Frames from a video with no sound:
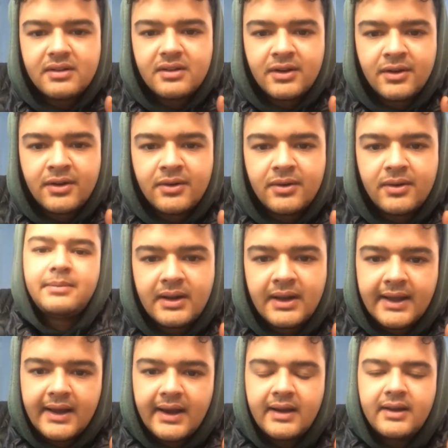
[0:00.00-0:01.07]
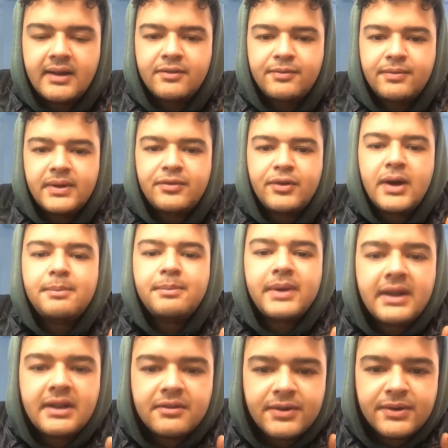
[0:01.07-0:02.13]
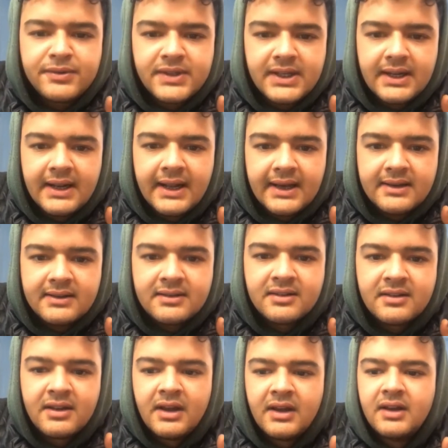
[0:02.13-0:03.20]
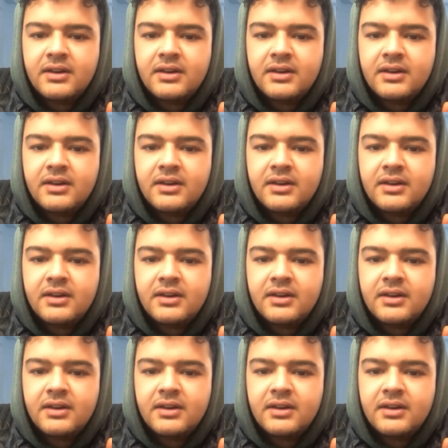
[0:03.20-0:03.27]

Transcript: Like if I'm paying 15 lakhs